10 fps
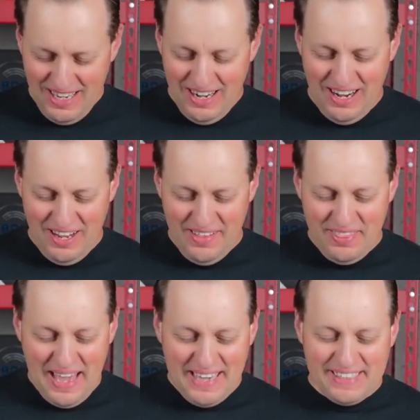
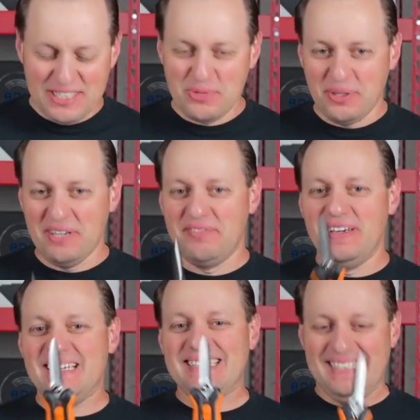That is what I
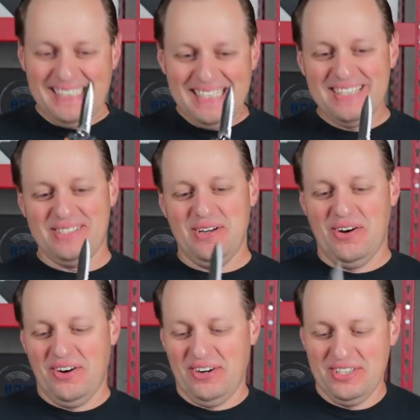think these
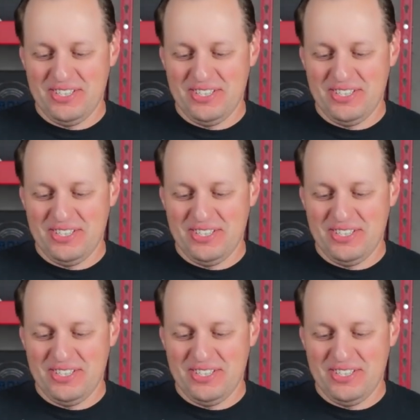are.